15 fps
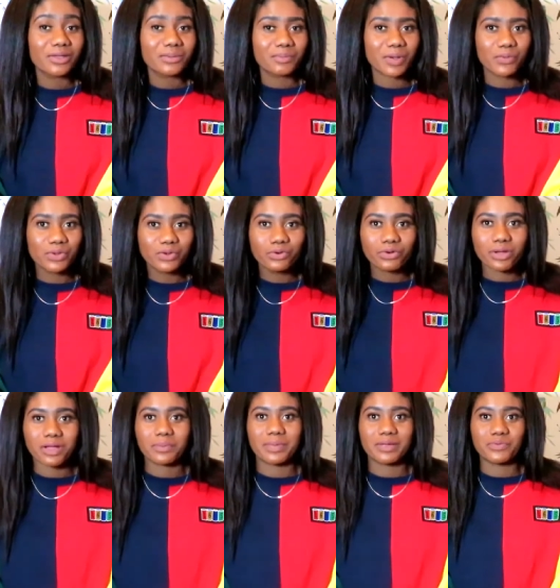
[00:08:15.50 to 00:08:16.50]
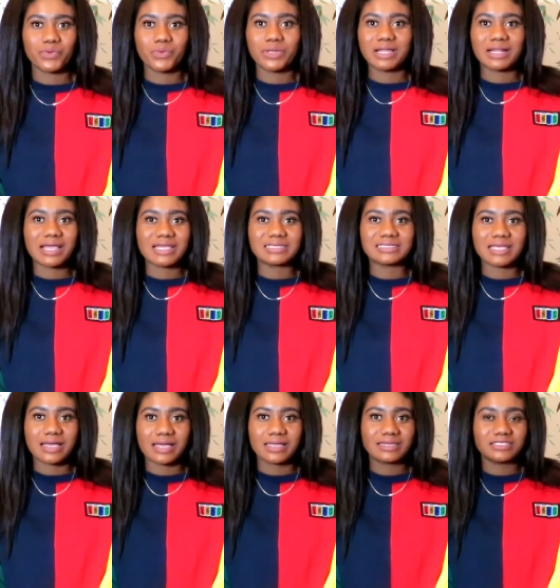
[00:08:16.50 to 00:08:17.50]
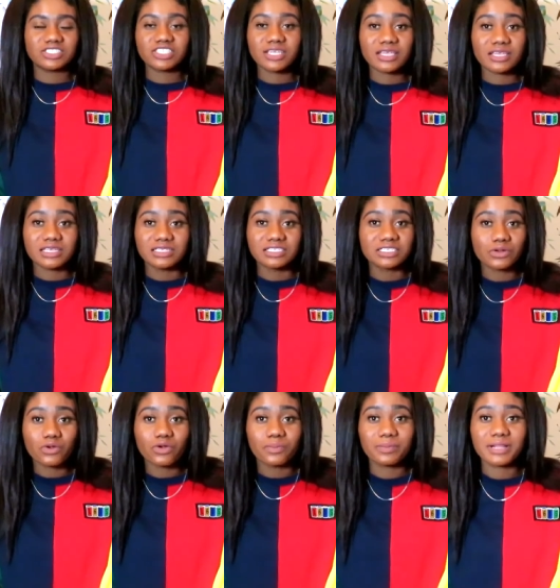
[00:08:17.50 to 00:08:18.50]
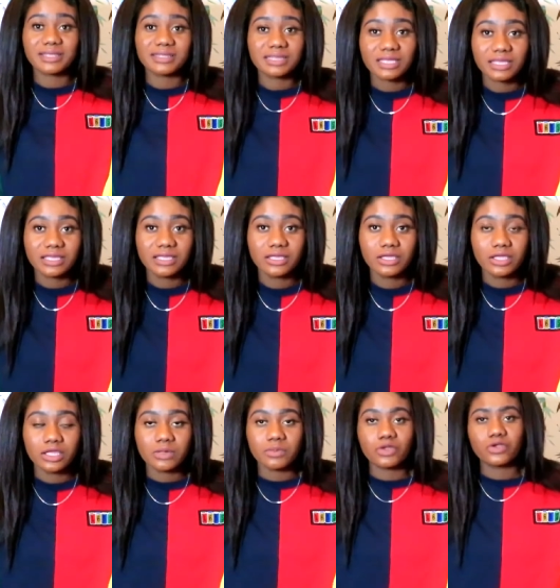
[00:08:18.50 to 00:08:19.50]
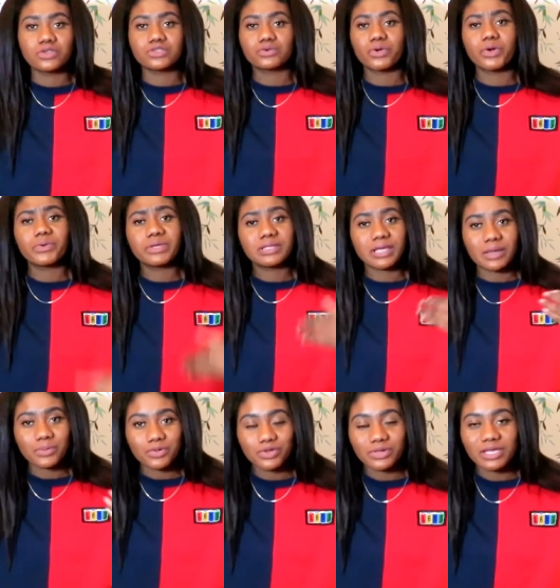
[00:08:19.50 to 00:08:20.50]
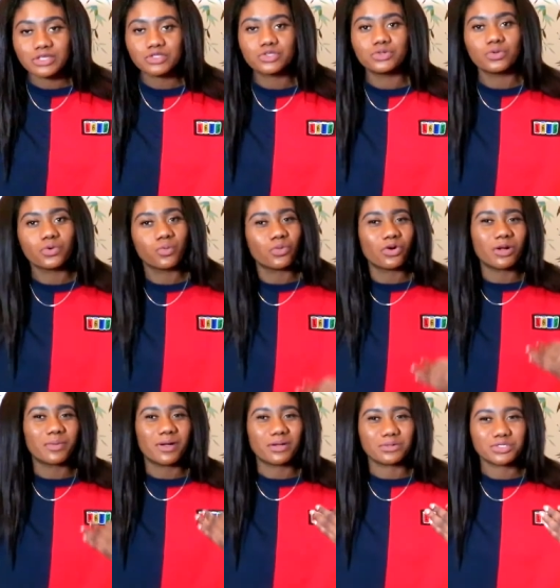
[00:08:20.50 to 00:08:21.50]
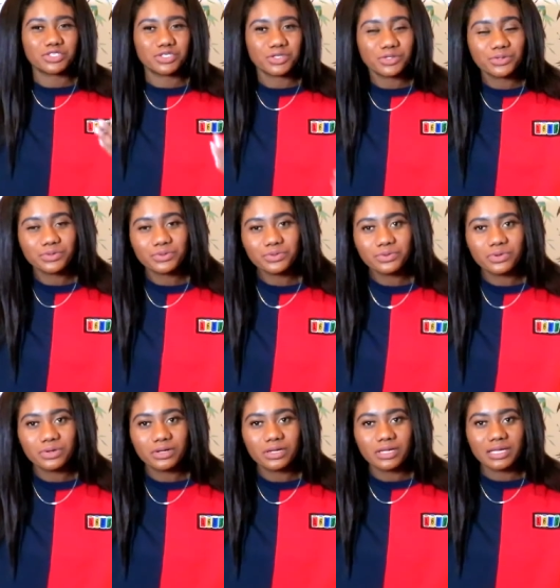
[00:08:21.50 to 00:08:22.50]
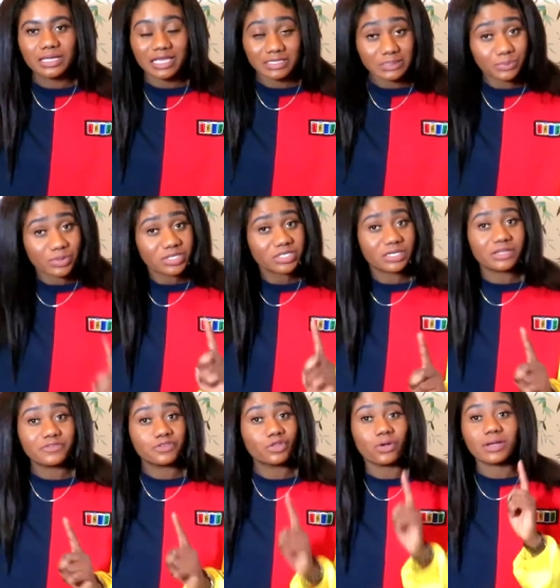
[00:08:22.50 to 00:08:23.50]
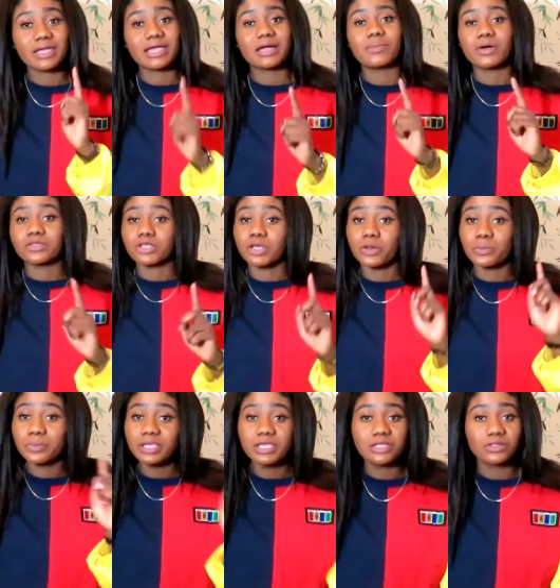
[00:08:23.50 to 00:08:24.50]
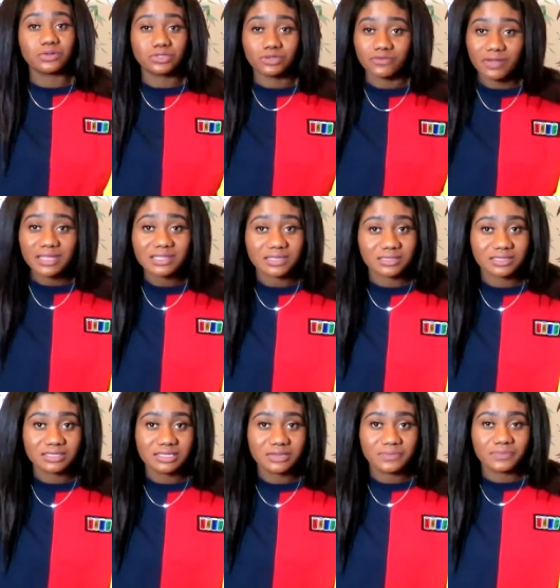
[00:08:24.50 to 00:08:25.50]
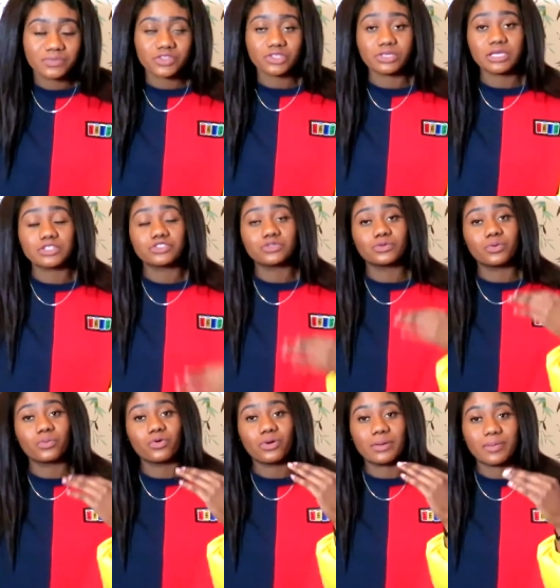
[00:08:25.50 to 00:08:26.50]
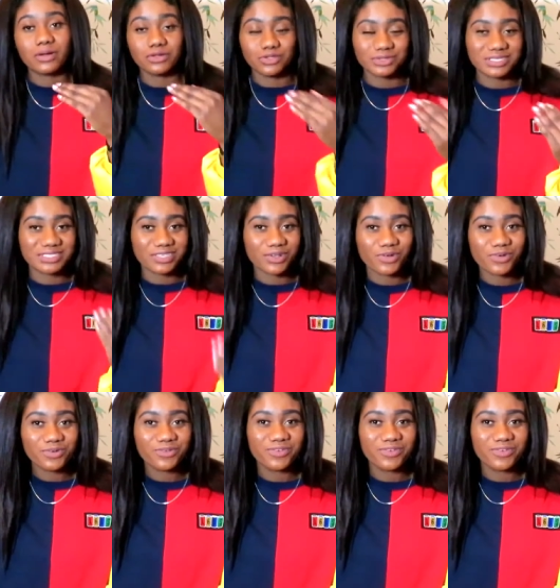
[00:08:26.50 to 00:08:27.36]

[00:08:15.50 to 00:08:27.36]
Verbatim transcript: But we grow up and we realize that it's changed completely because growing up you get to know more about you, especially if you don't care about the opinions of others. You get to know more about yourself.